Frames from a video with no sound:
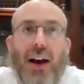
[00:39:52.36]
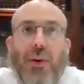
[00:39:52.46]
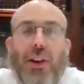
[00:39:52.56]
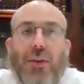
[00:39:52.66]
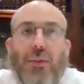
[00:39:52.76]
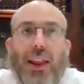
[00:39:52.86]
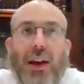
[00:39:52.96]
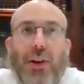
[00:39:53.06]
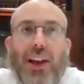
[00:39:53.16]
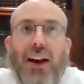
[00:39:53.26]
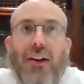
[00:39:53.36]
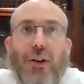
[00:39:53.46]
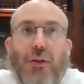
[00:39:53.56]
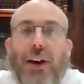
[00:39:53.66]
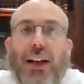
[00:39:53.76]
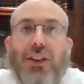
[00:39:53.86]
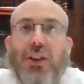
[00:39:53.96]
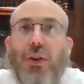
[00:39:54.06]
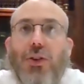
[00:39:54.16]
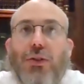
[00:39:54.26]
And when they would hear Greek
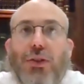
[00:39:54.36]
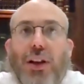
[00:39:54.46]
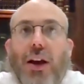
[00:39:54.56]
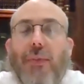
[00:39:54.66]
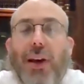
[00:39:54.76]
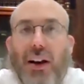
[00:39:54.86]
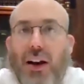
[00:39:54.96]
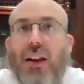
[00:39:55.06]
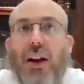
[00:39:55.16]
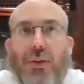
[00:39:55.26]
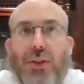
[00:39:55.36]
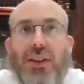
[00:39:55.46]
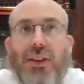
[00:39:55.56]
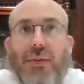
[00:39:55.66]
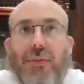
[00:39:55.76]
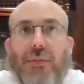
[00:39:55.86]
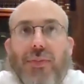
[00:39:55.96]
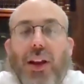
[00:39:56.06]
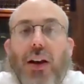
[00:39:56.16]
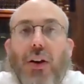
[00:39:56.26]
soldiers coming close,
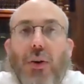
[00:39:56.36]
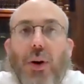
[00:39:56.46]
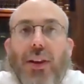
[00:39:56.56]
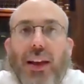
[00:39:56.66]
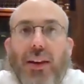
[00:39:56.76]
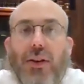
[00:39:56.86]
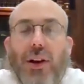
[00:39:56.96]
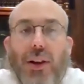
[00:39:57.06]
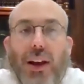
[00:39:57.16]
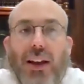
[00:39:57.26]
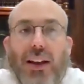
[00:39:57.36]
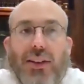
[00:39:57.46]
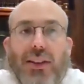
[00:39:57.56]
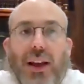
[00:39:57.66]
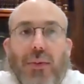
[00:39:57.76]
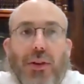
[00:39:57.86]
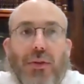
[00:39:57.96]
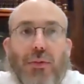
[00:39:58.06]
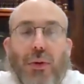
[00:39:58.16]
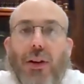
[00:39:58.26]
What they did is they would
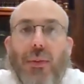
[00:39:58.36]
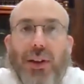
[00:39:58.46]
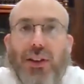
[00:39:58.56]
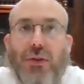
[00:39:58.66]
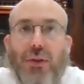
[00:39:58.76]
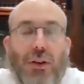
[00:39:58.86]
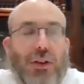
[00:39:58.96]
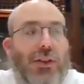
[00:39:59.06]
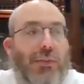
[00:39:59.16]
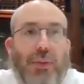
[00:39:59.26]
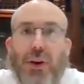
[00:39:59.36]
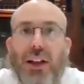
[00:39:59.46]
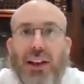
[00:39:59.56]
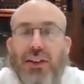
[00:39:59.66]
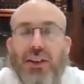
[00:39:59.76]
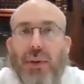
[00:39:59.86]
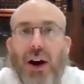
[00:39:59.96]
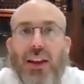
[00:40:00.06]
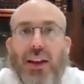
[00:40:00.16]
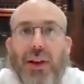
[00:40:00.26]
roll up the scrolls, put it in some
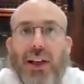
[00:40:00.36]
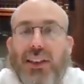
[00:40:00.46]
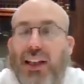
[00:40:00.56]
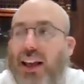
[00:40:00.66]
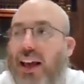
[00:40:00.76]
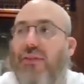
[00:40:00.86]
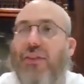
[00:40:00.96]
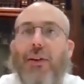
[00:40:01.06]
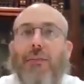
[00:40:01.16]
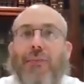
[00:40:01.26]
hiding place in the cave,